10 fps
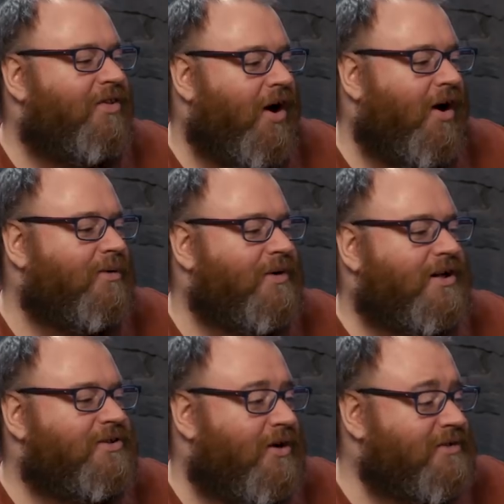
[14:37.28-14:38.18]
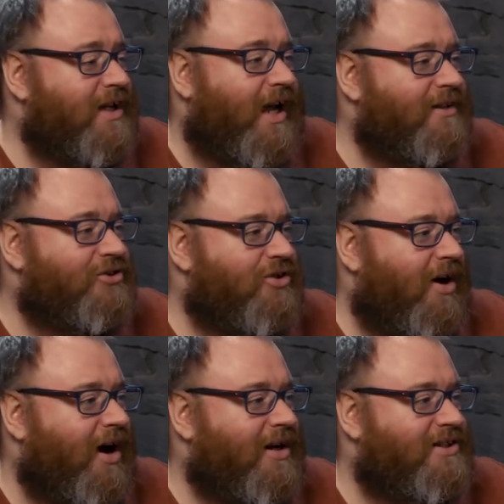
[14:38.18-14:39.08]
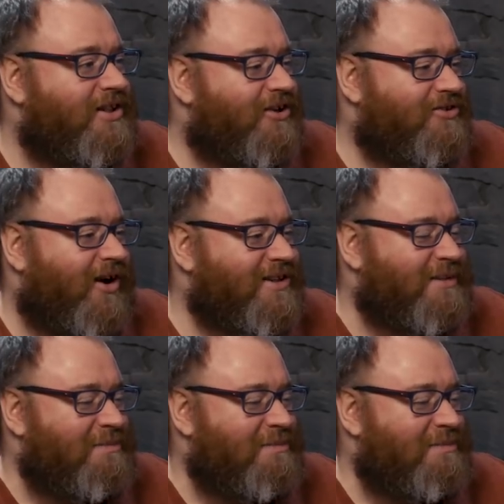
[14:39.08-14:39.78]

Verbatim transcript: no, don't take the drugs. Drugs are